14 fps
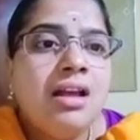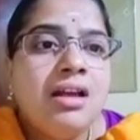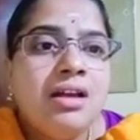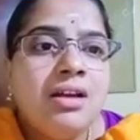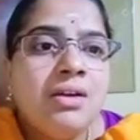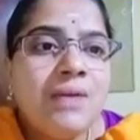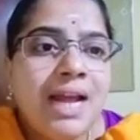
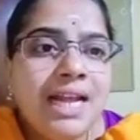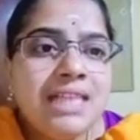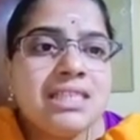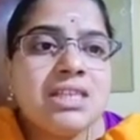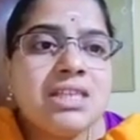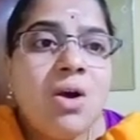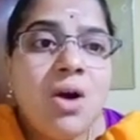
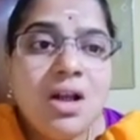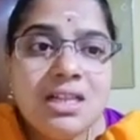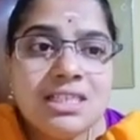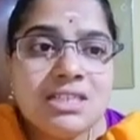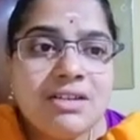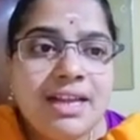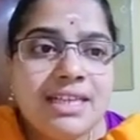Writes all
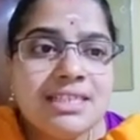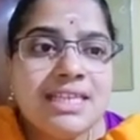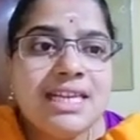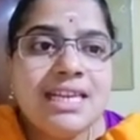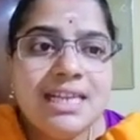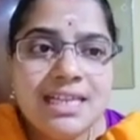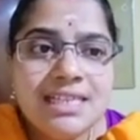strings
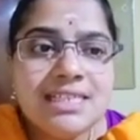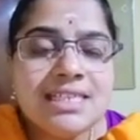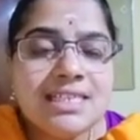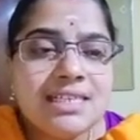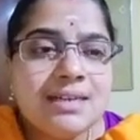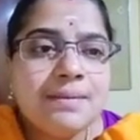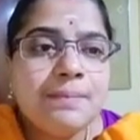in list